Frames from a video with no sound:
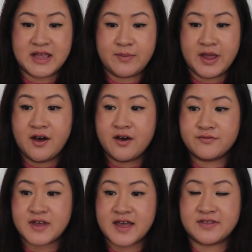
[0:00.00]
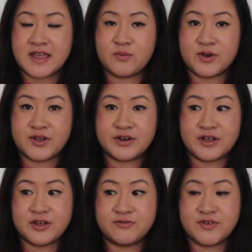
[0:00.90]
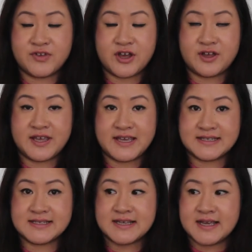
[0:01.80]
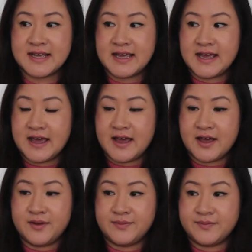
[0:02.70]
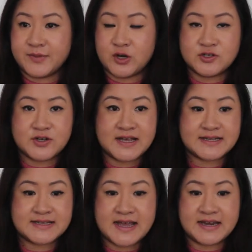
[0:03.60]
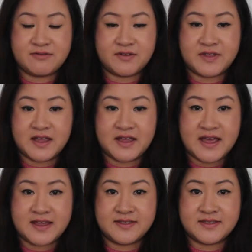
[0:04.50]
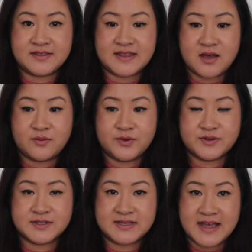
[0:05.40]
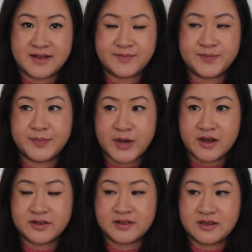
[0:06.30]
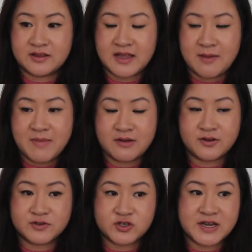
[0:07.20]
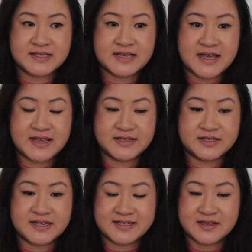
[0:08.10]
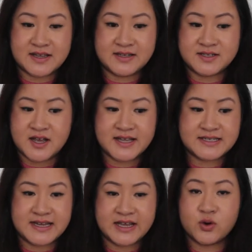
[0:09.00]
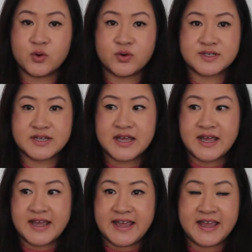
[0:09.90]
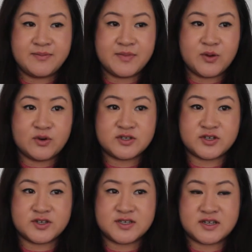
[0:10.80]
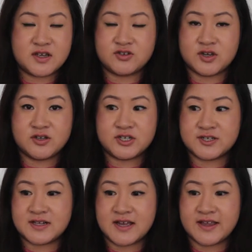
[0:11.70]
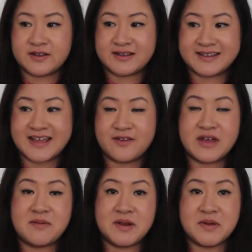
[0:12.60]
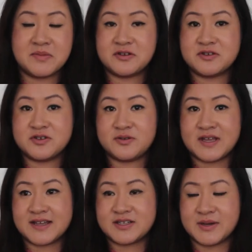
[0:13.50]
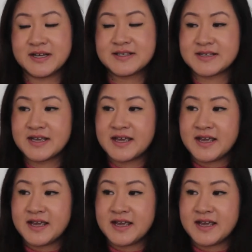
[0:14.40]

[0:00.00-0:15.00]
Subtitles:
their behalf, and they were gonna revert his contract and everything, and that was that. But the amount of stress and anxiety it caused him was just atrocious. Like, that family member could do that to us.